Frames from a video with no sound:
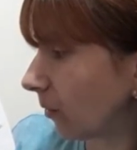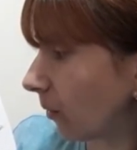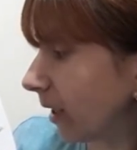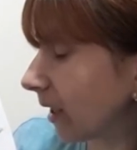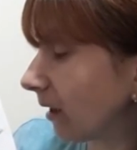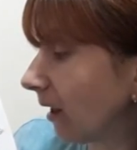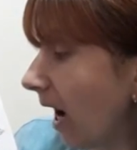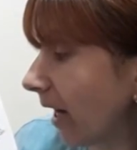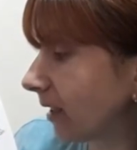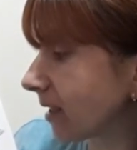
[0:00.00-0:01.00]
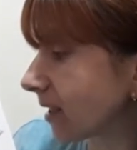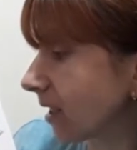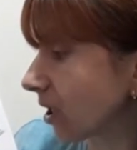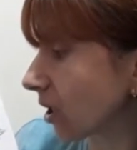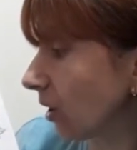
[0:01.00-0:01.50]
When a line is
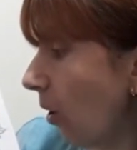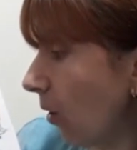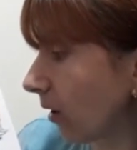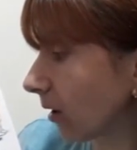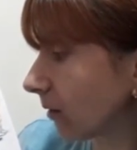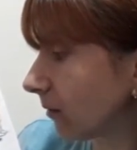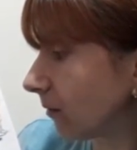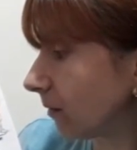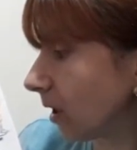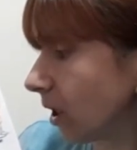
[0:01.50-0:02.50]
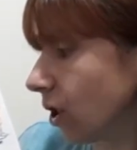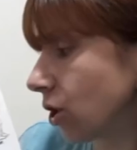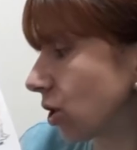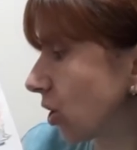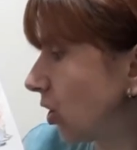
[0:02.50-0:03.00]
this long,
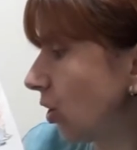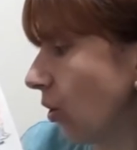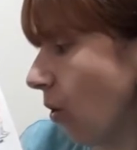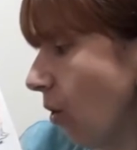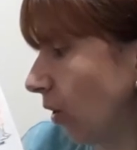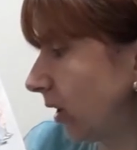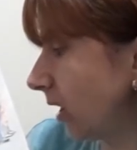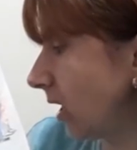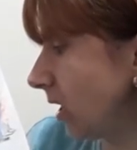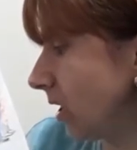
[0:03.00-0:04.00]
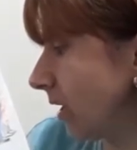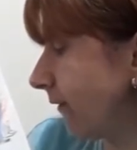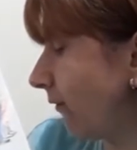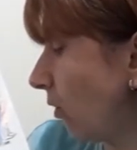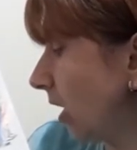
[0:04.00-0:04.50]
it's not easy
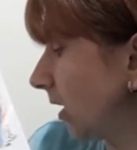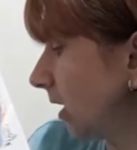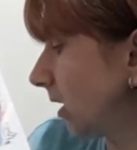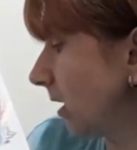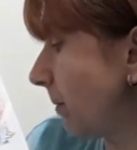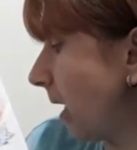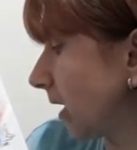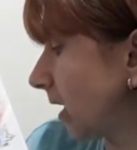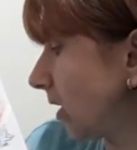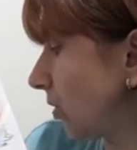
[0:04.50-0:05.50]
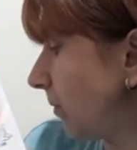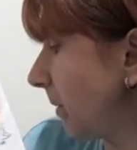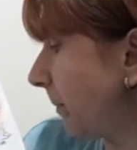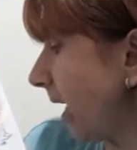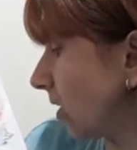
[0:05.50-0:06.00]
for a little monkey to be
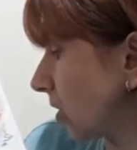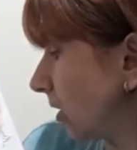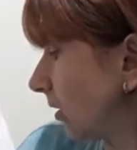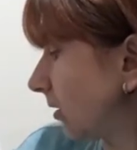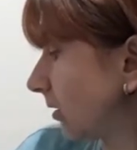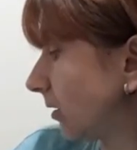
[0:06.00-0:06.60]
patient.